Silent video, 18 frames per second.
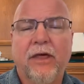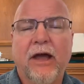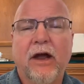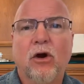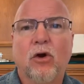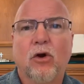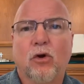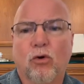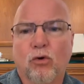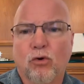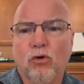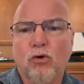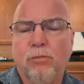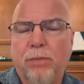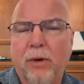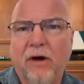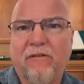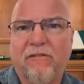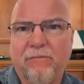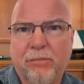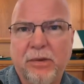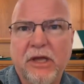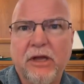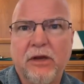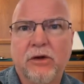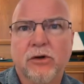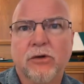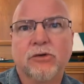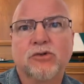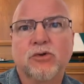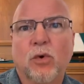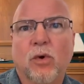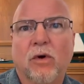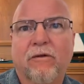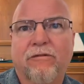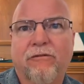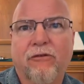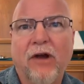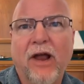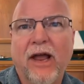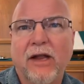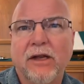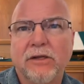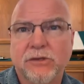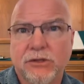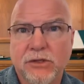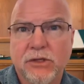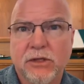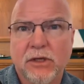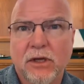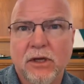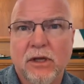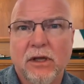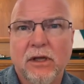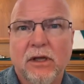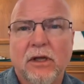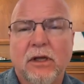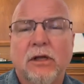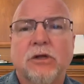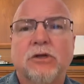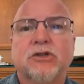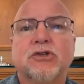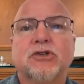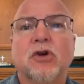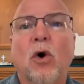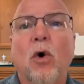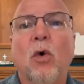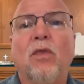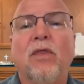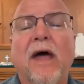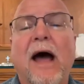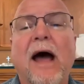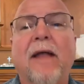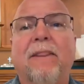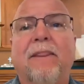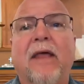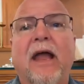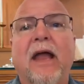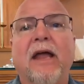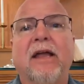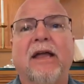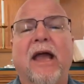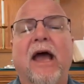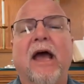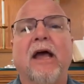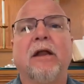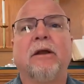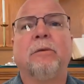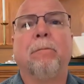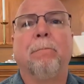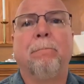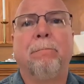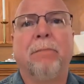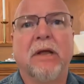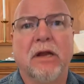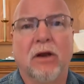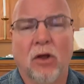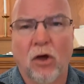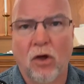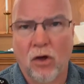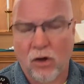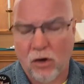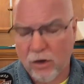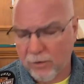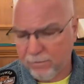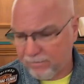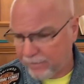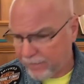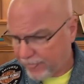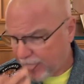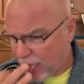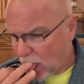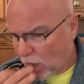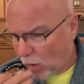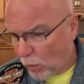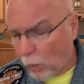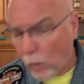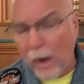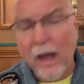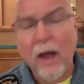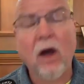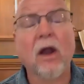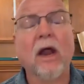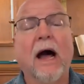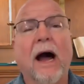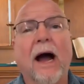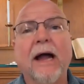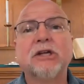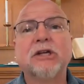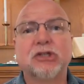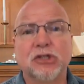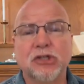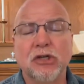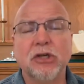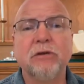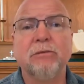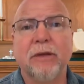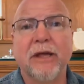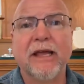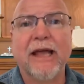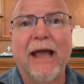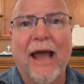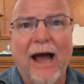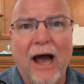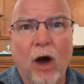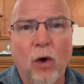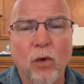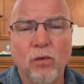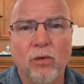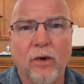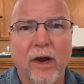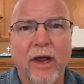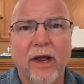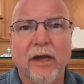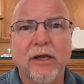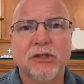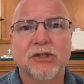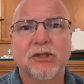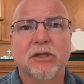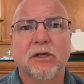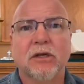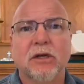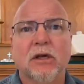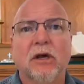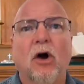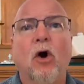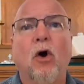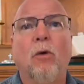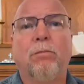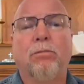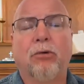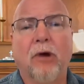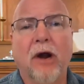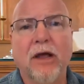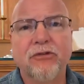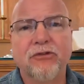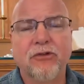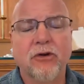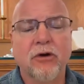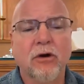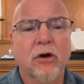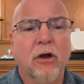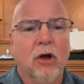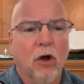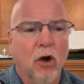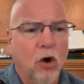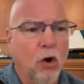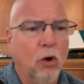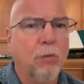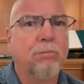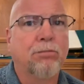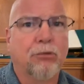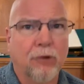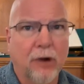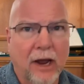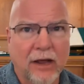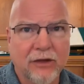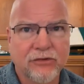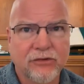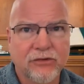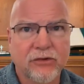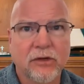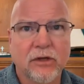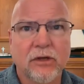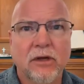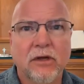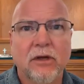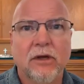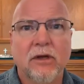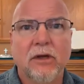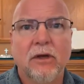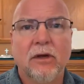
their group of peers or friends so that they can belong. Well, I should be outraged, oppressor, oppressed.